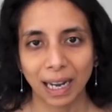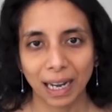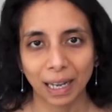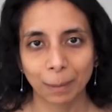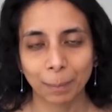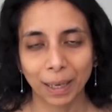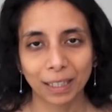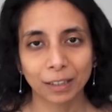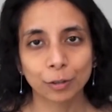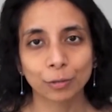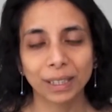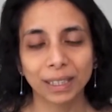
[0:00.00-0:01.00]
And
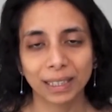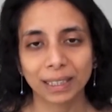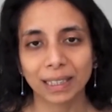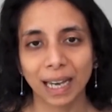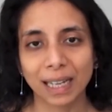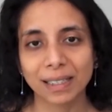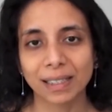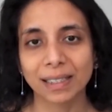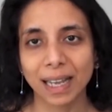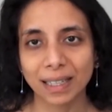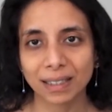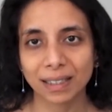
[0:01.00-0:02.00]
by doing it as a
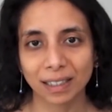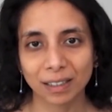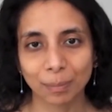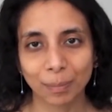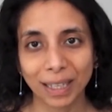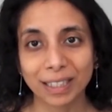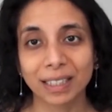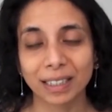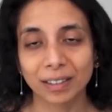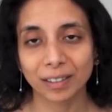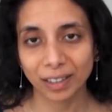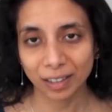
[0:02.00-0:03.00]
nested
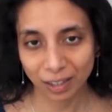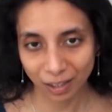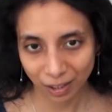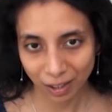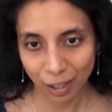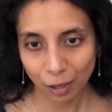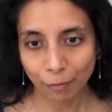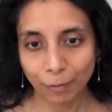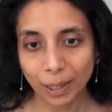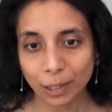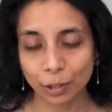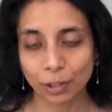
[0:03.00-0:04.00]
multi-grid
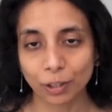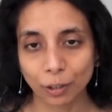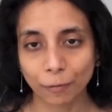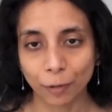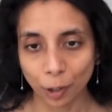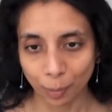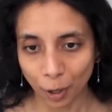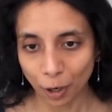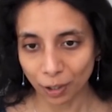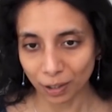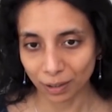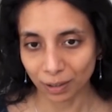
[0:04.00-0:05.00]
version of our
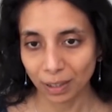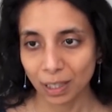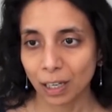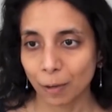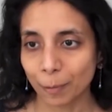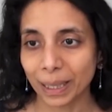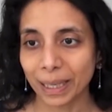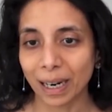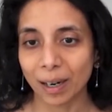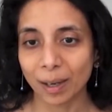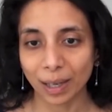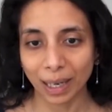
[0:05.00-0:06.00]
model,
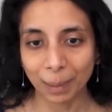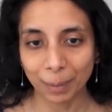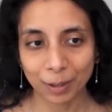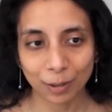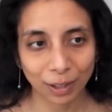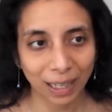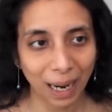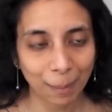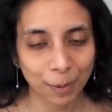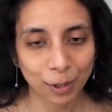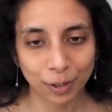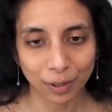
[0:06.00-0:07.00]
we are able to
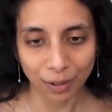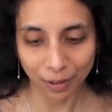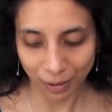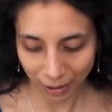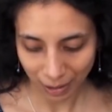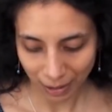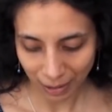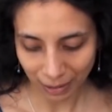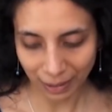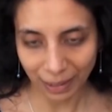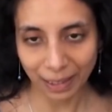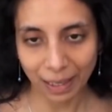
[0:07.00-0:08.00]
capture
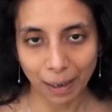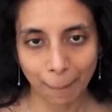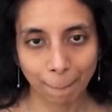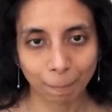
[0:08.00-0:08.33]
the